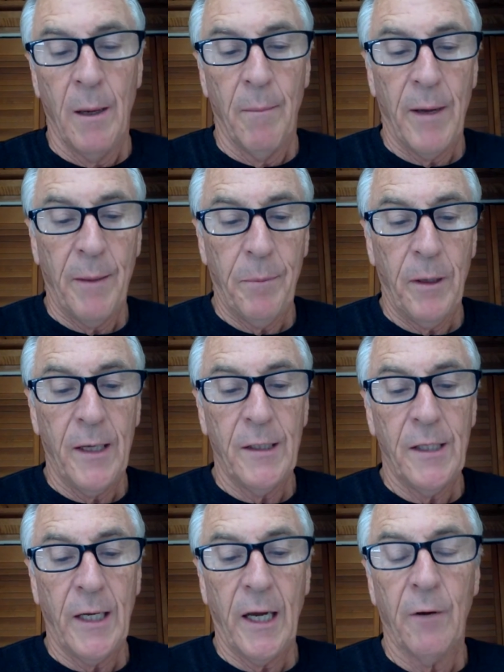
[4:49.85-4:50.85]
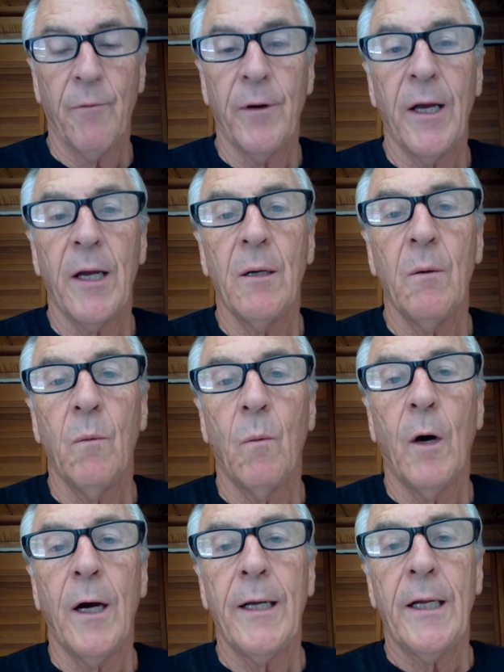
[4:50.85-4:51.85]
by placing a red,
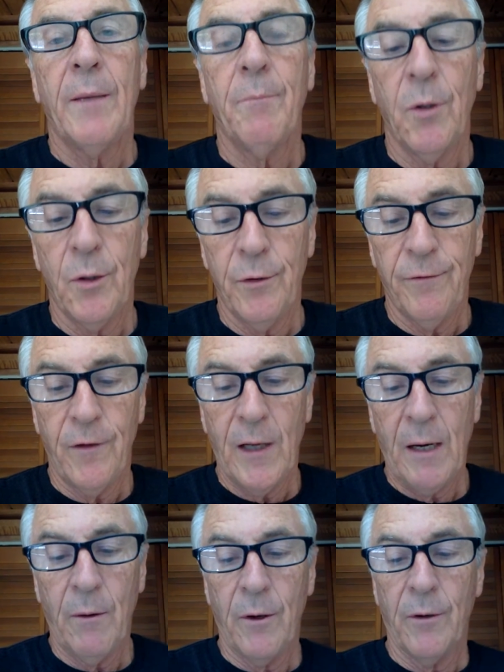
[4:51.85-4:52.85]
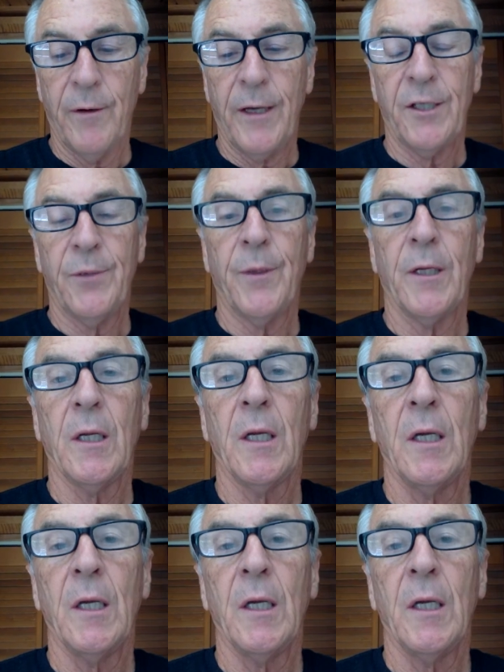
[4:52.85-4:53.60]
white, and blue flower arrangement